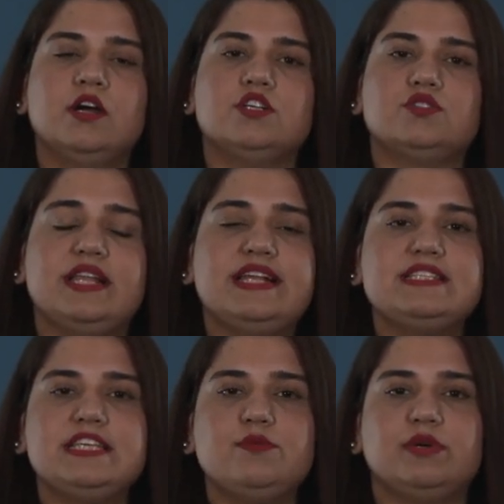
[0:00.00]
So let's
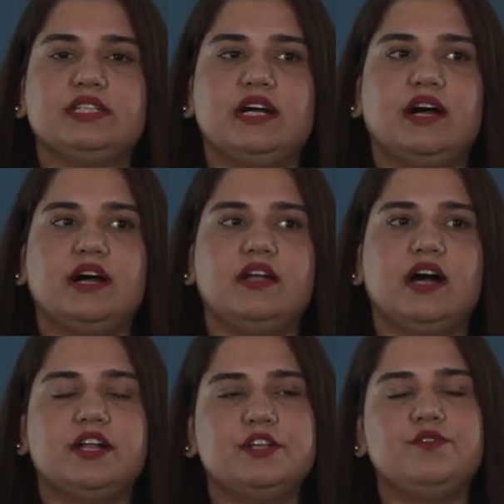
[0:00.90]
see what are
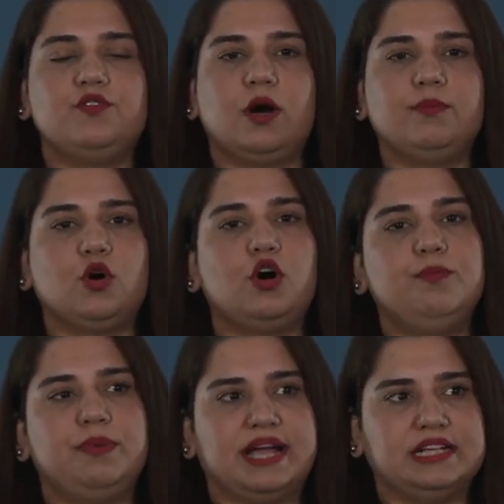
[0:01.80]
uninformed or
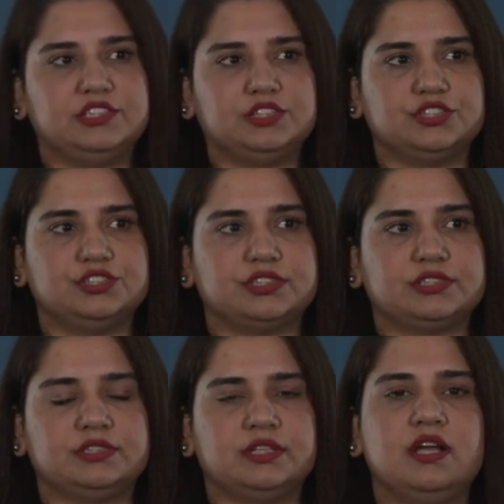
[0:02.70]
blind
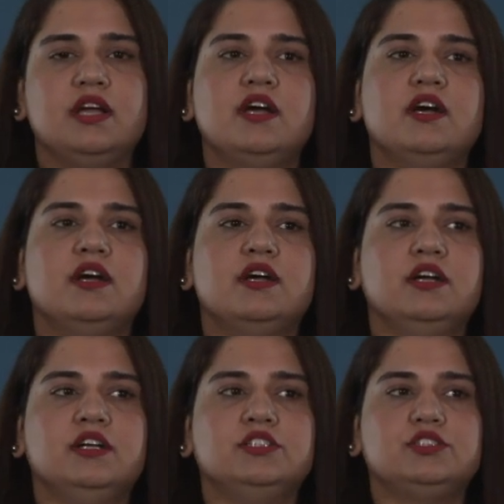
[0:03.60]
searches.
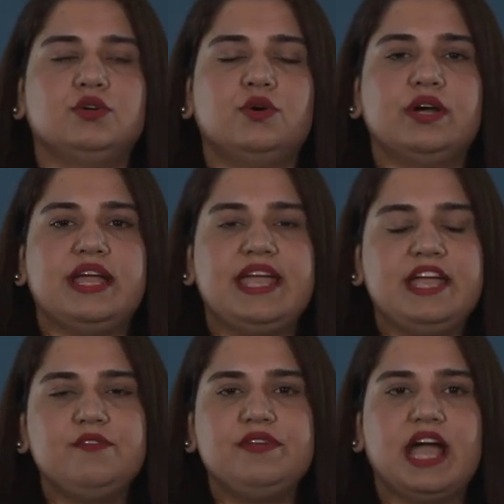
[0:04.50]
So
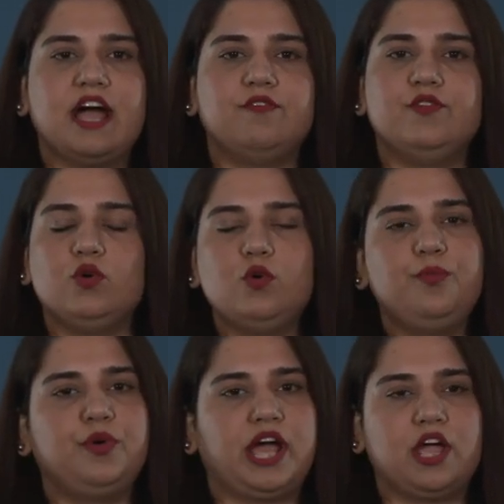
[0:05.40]
here we have no
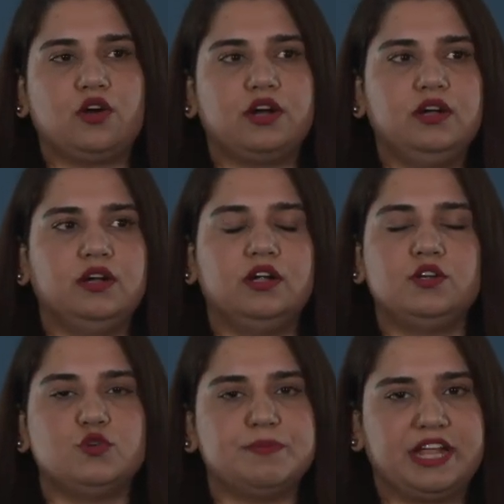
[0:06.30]
prior
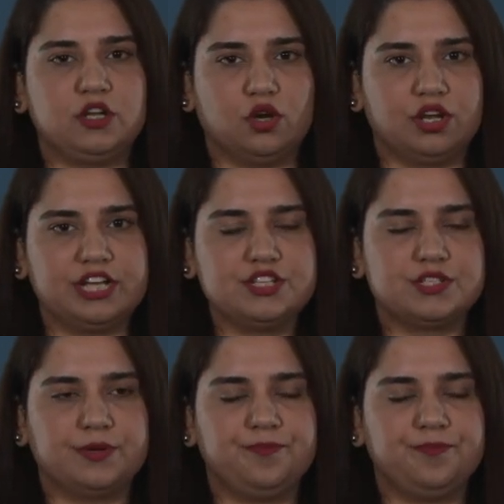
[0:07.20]
domain knowledge.